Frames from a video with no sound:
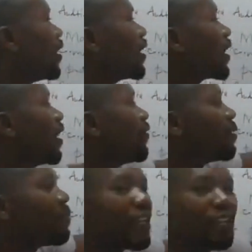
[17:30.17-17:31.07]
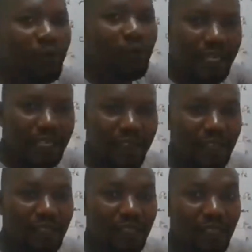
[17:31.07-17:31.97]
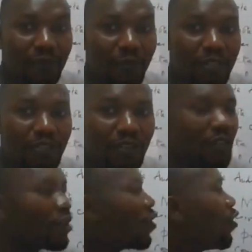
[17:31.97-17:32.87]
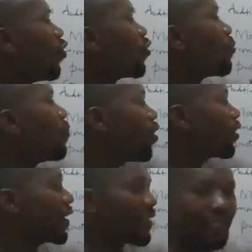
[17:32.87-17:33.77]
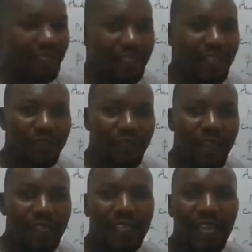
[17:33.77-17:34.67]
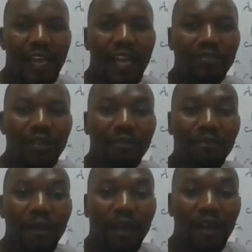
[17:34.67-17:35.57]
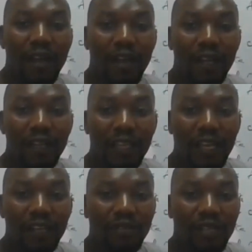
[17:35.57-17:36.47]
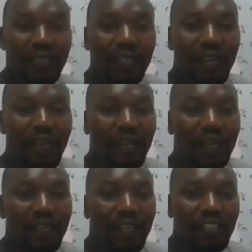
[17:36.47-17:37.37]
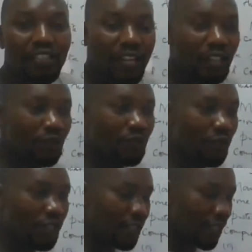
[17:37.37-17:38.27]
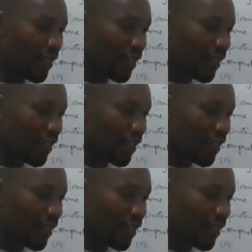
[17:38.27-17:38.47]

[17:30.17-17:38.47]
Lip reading: He can even manipulate that information or block it so that he can actually try to do what